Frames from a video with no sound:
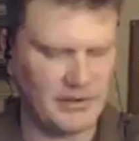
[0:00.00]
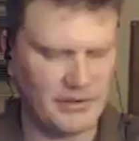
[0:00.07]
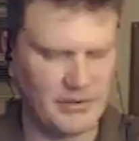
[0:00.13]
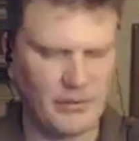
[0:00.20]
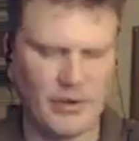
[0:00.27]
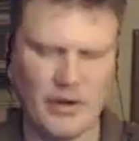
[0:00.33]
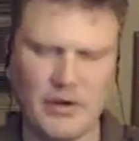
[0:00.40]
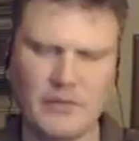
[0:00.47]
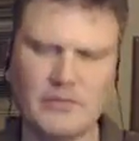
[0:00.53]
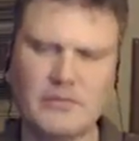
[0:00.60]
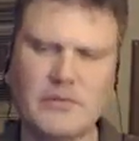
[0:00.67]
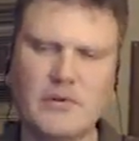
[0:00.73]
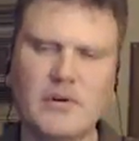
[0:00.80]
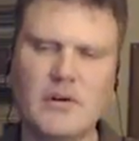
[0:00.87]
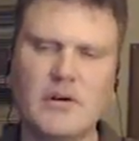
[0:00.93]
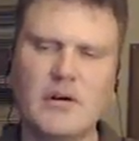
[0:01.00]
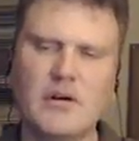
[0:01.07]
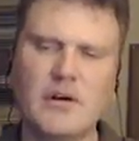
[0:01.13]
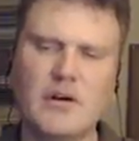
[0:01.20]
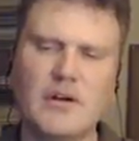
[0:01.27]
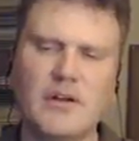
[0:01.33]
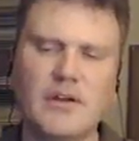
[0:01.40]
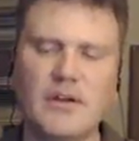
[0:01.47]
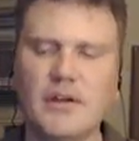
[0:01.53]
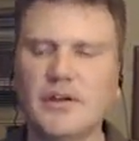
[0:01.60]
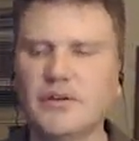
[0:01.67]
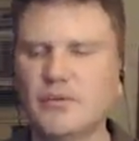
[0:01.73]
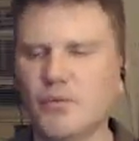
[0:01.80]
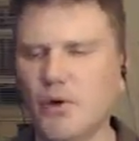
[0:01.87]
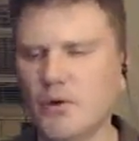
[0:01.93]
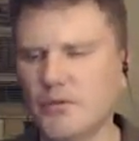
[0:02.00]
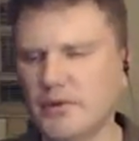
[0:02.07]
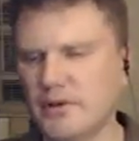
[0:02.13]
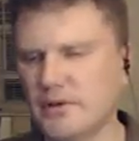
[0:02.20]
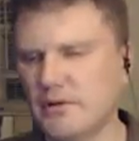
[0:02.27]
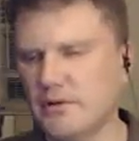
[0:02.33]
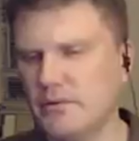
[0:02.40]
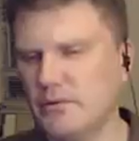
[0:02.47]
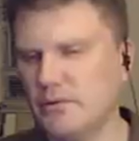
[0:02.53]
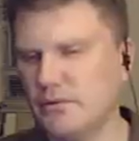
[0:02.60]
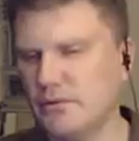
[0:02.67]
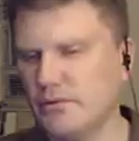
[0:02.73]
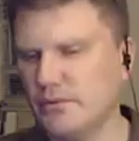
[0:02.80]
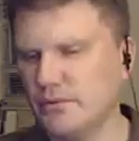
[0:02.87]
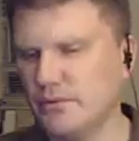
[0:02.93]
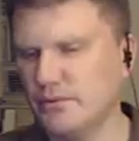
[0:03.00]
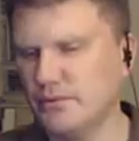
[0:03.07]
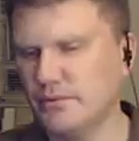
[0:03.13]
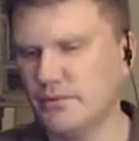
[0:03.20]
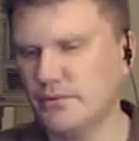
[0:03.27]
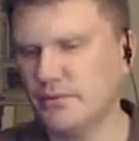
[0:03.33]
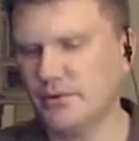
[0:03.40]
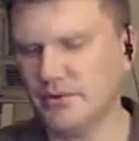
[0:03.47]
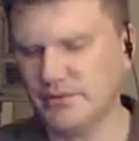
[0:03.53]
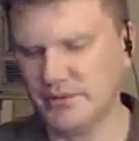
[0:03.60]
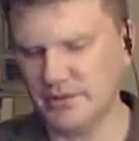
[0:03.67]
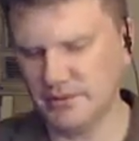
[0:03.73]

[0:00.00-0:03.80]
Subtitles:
well, he is Roman. Clifton.